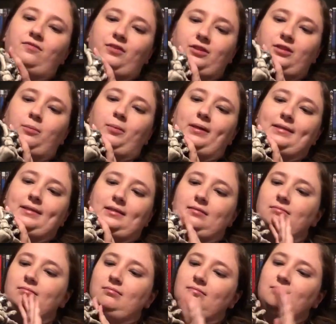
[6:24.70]
for some
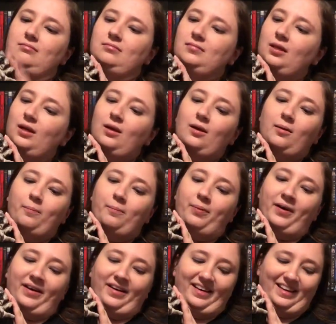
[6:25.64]
reason,
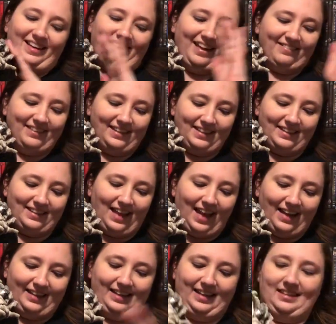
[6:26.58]
but I really
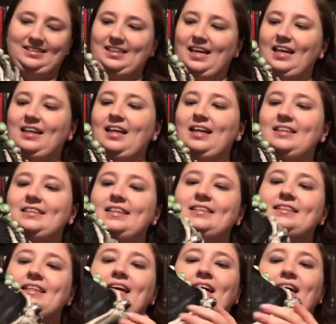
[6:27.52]
like it. It's got a lot of
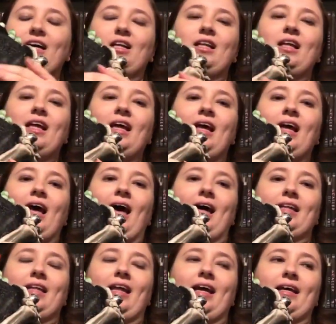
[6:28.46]
detail.
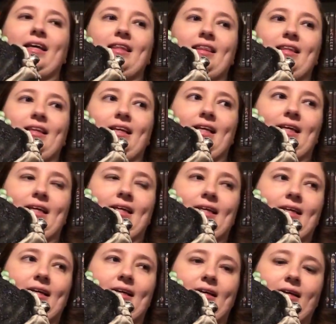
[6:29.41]
I like
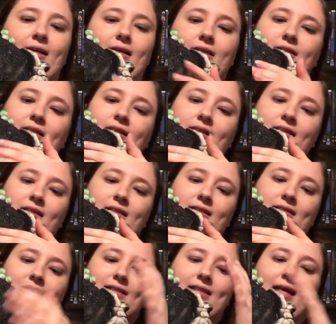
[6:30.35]
the
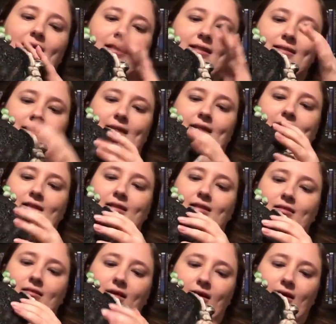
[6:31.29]
skeleton
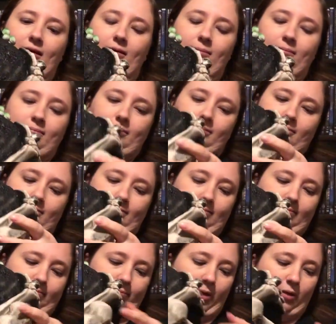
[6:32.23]

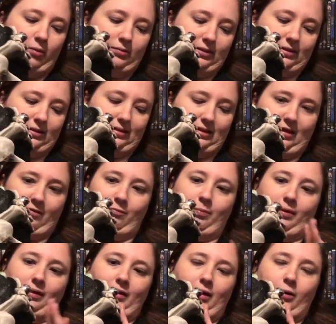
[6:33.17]
bones and stuff
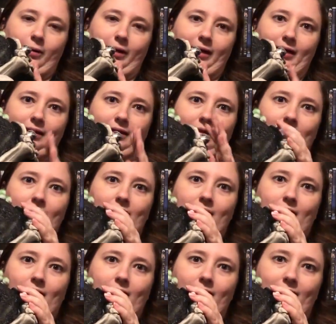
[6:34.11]
below it, and
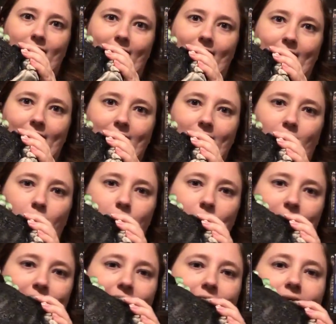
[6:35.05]
the hand
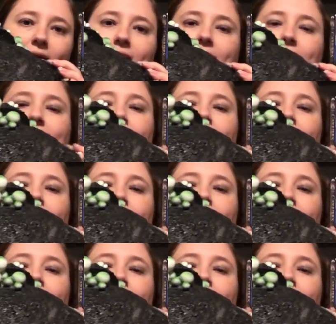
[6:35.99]
holding it.